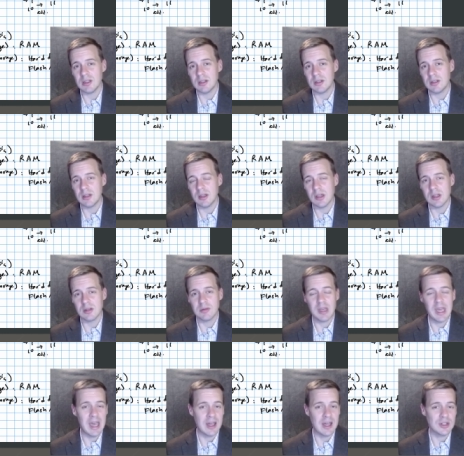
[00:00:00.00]
and
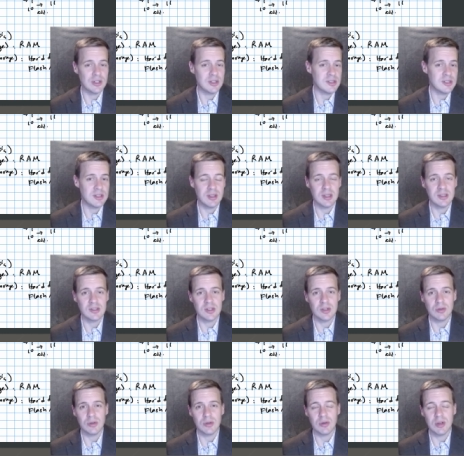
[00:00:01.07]
caches and things that are
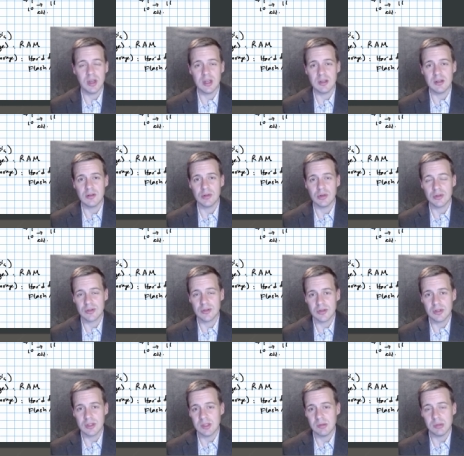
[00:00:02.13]
located closer to the
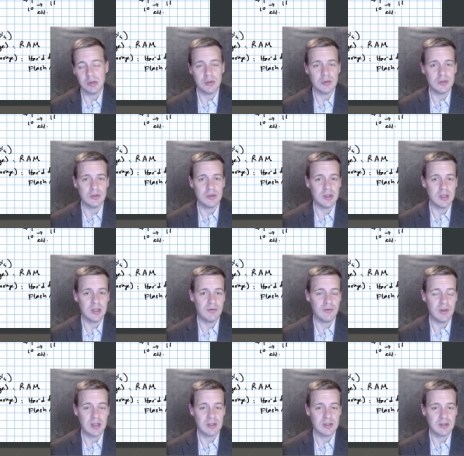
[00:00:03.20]
CPU so that they're
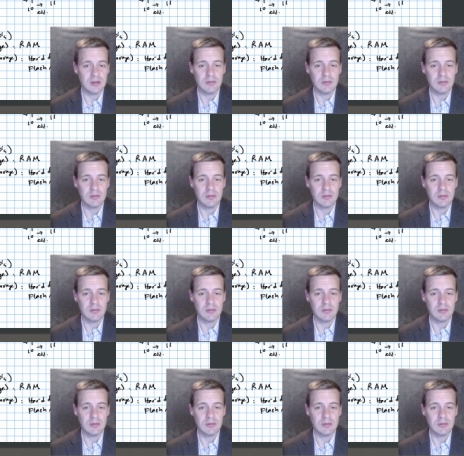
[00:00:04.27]
faster.